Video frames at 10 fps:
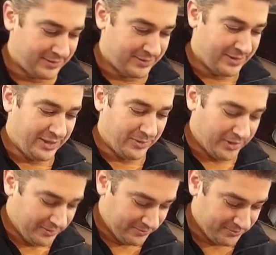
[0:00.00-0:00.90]
Anyway,
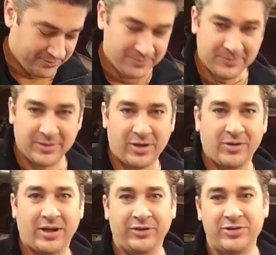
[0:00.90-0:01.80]
all
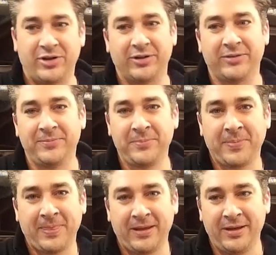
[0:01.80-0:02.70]
kinds of junk.
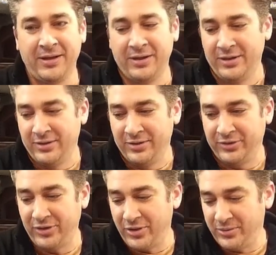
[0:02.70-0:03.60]

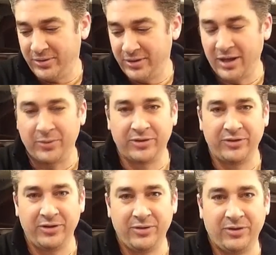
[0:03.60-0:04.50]
So, I will
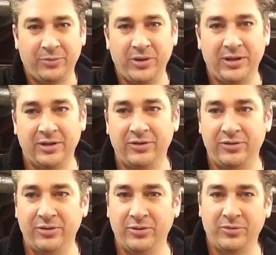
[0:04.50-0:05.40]
continue this weekend
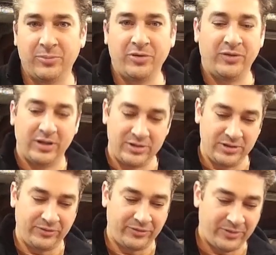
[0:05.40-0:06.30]
to remove the engine
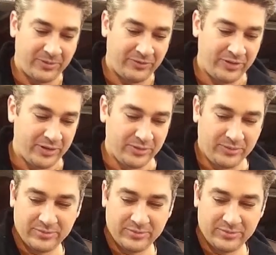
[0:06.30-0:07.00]
from the vehicle